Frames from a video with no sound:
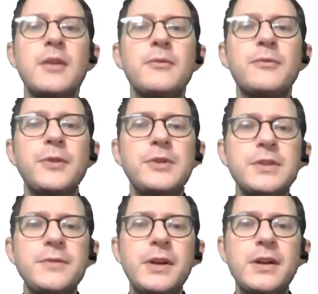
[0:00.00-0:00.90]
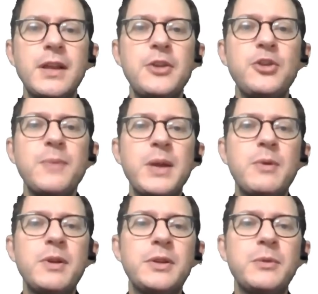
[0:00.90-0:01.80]
First of all, you may
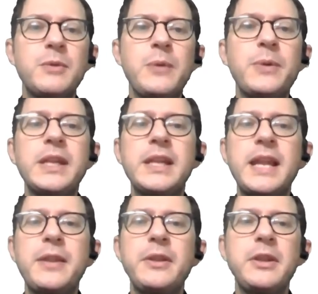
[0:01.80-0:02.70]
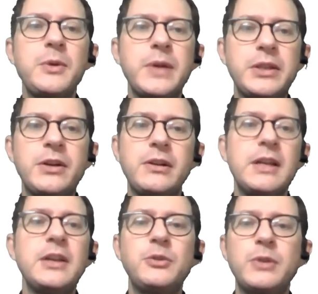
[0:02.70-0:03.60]
wonder why we need anything new at all
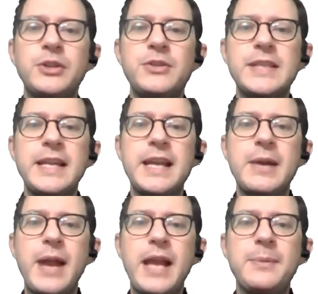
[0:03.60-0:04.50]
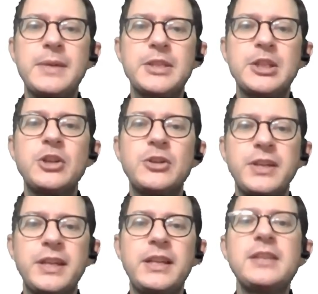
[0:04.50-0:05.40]
to understand how animals
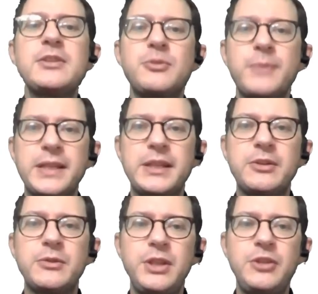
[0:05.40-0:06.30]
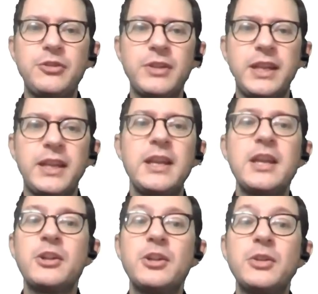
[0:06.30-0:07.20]
learn in instrumental conditioning.
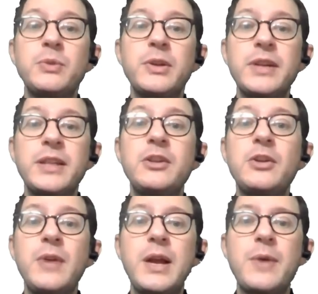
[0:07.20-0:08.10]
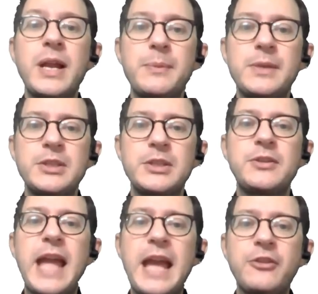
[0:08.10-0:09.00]
Don't we already know how animals
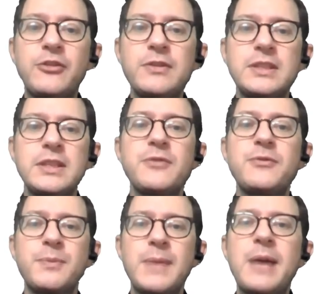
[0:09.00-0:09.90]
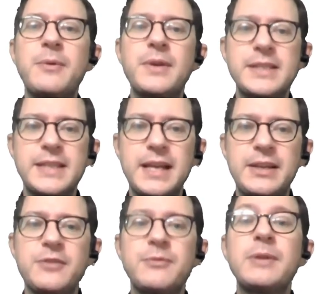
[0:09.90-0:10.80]
learn actions from our
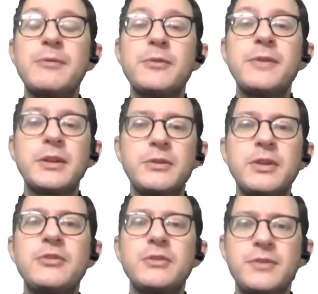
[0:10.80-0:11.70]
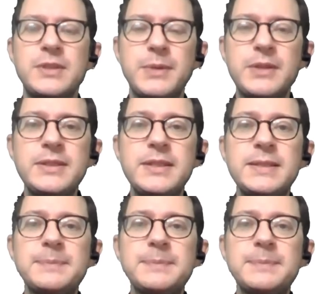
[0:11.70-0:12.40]
study of Pavlovian conditioned responses?